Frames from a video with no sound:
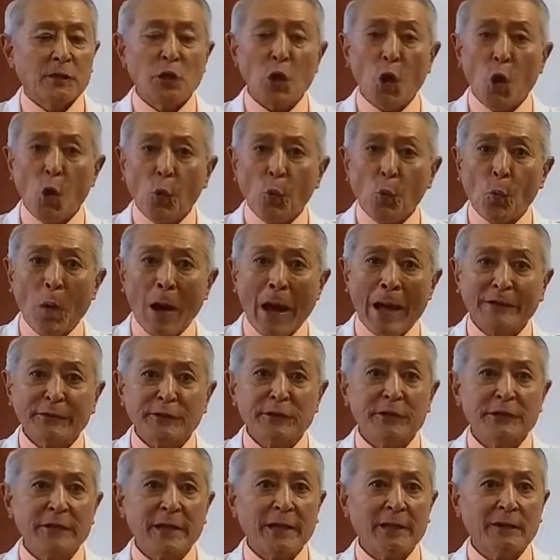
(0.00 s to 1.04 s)
You don't
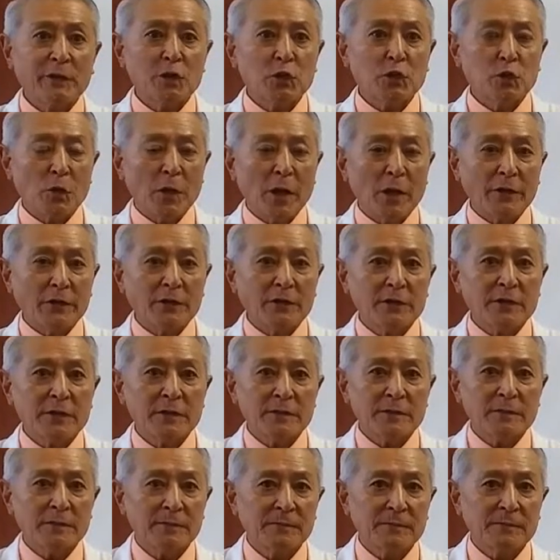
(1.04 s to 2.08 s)
want to take the
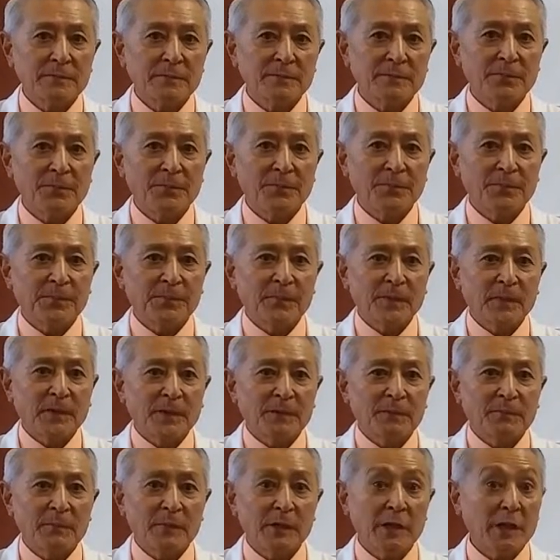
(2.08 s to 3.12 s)
drugs
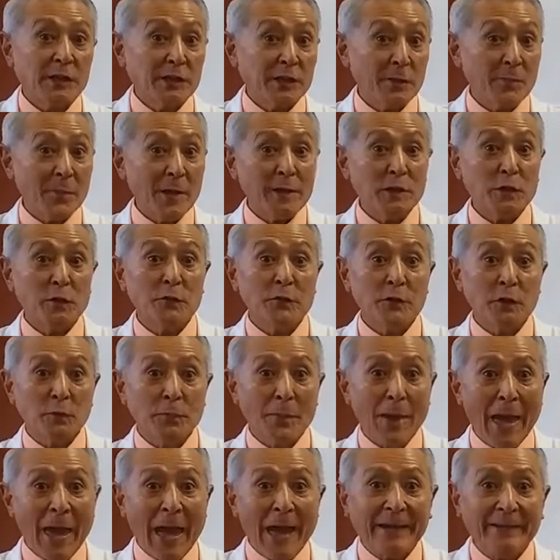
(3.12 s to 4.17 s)
because they make you
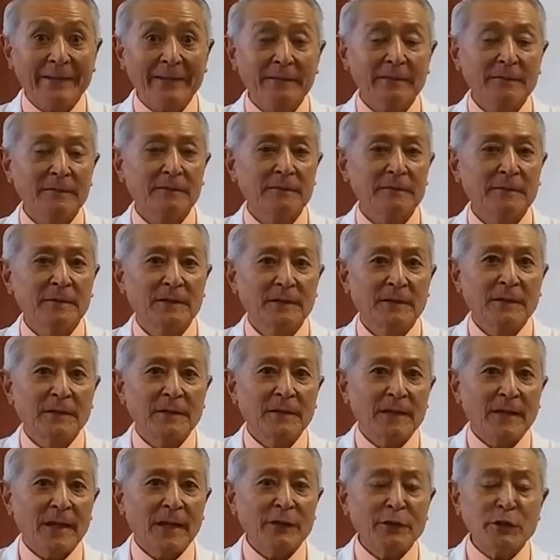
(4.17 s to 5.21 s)
feel bad,
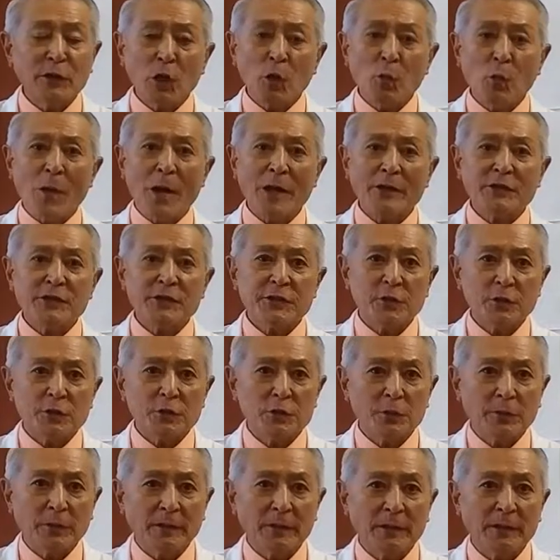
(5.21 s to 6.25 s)
and you don't want
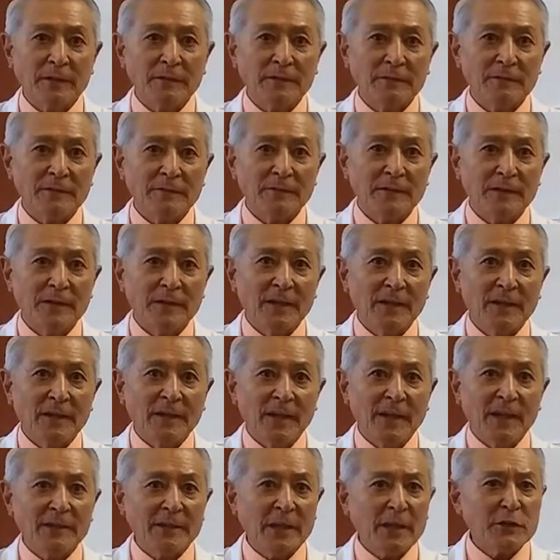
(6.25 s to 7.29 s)
surgery,
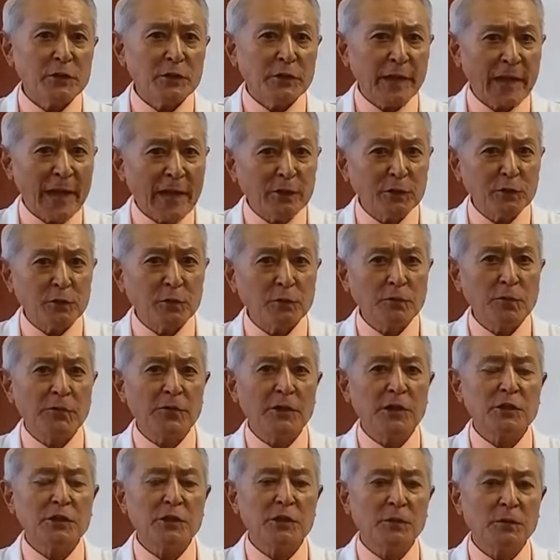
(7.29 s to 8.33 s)
and yet you can't do the
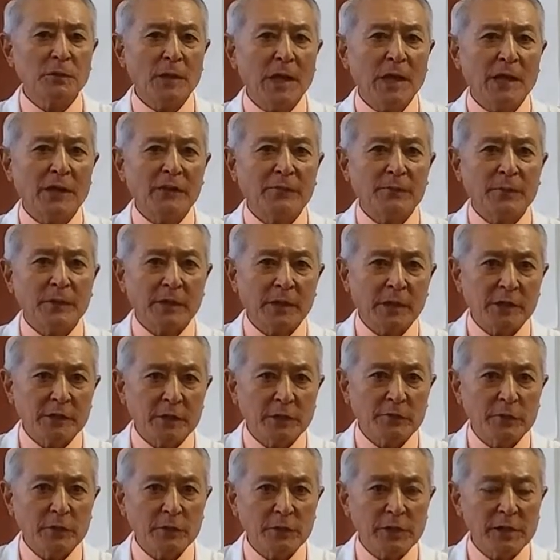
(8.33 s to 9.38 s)
things you love
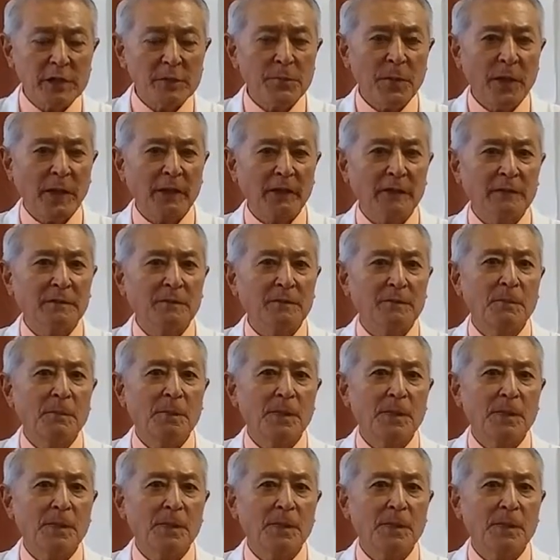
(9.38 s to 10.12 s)
because of your knee pain.